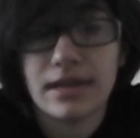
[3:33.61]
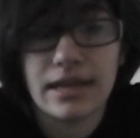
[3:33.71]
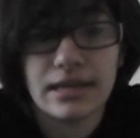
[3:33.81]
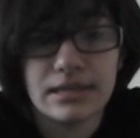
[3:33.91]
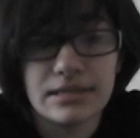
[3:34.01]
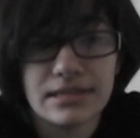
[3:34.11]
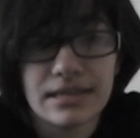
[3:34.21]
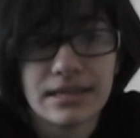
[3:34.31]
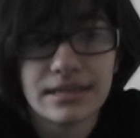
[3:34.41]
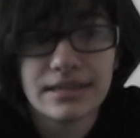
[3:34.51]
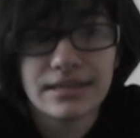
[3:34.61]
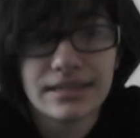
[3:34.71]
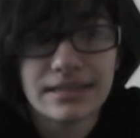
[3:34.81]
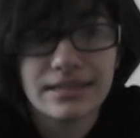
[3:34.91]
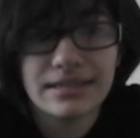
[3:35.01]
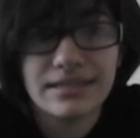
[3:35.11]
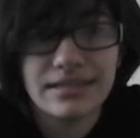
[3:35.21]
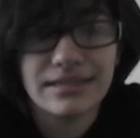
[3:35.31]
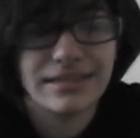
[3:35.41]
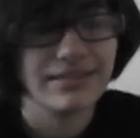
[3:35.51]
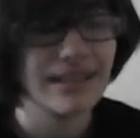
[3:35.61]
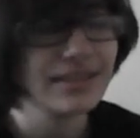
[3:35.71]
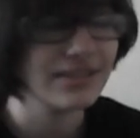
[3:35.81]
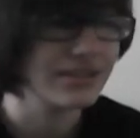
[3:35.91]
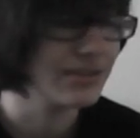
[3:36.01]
and if that's a good